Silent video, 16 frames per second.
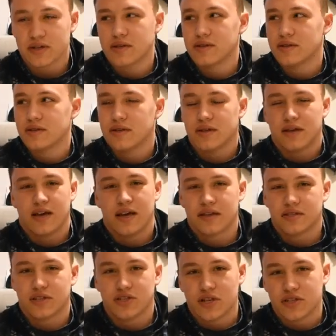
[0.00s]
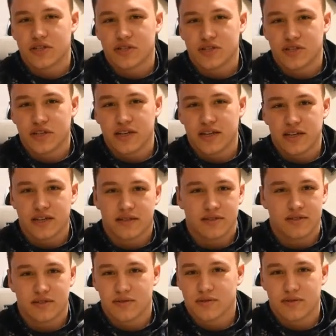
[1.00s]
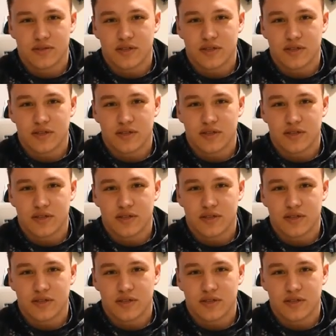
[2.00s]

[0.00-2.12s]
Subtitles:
It has the Justice Jig. It's